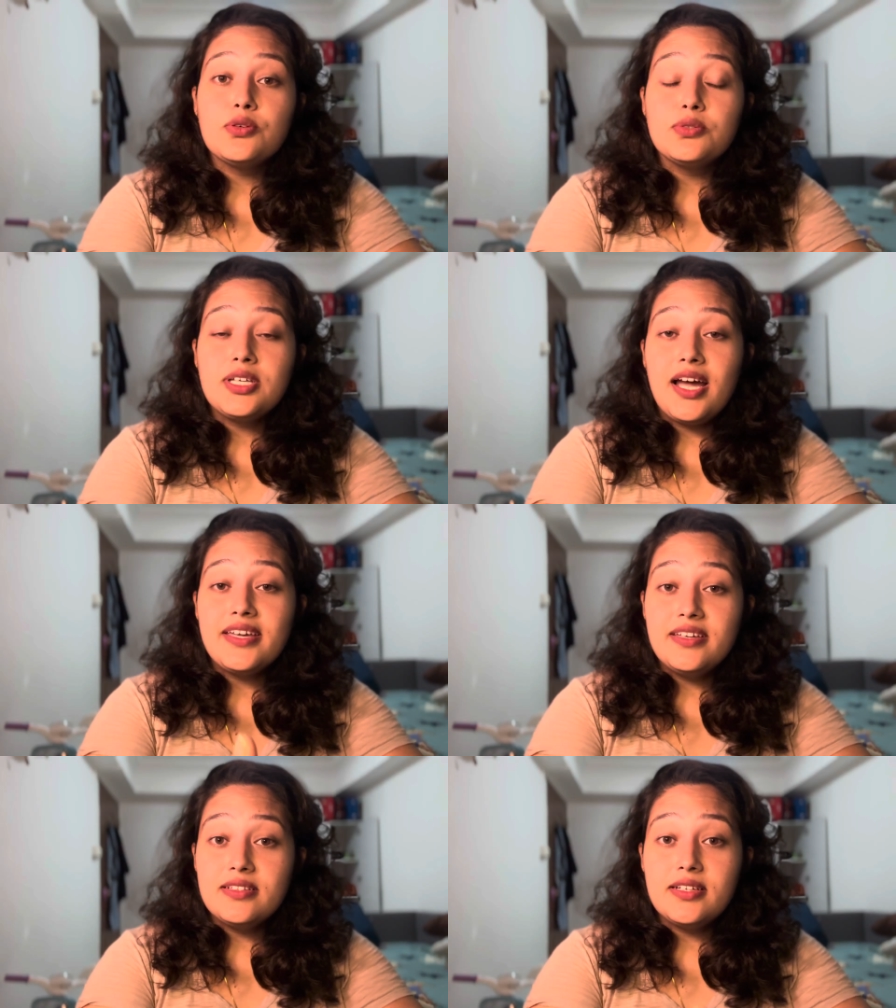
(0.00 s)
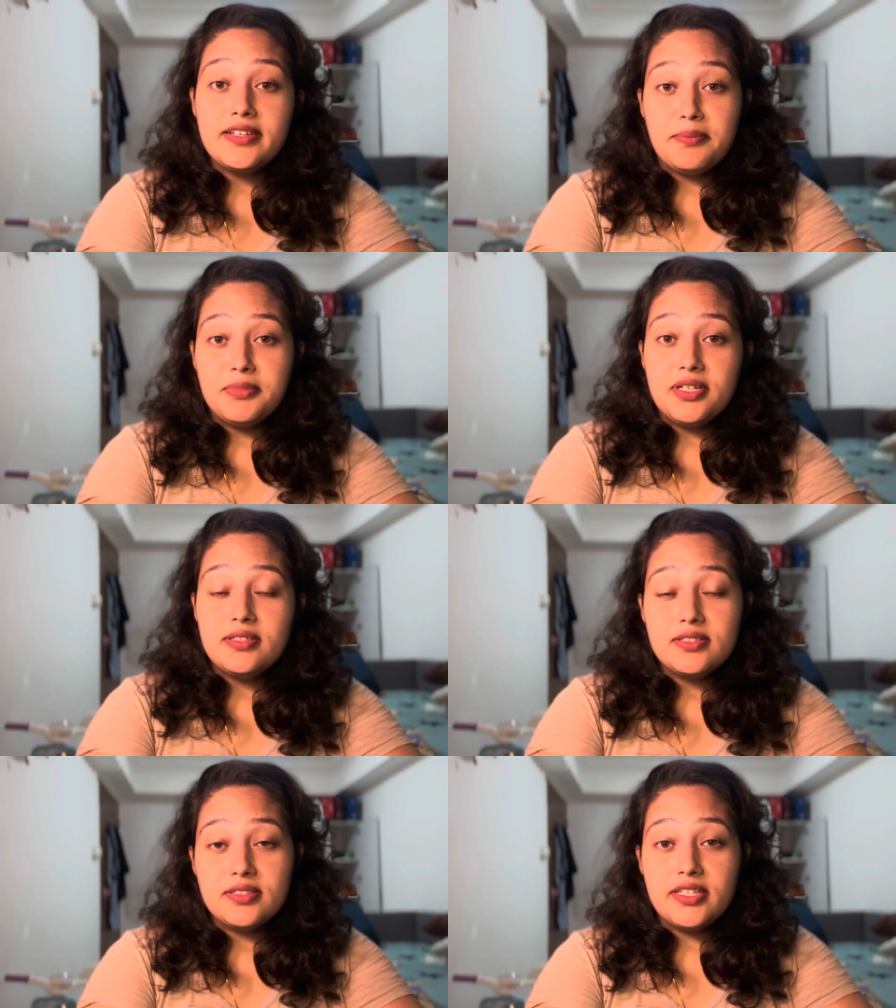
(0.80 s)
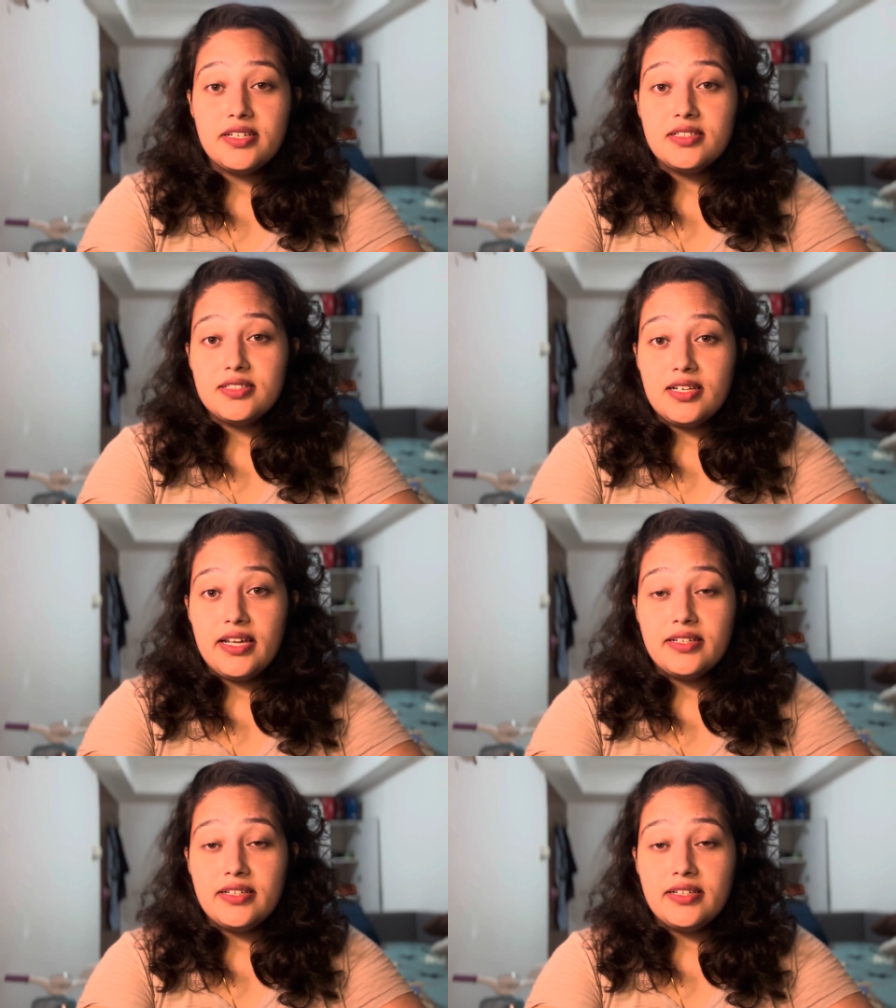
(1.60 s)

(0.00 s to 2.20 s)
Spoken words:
the higher the number, the thicker the line.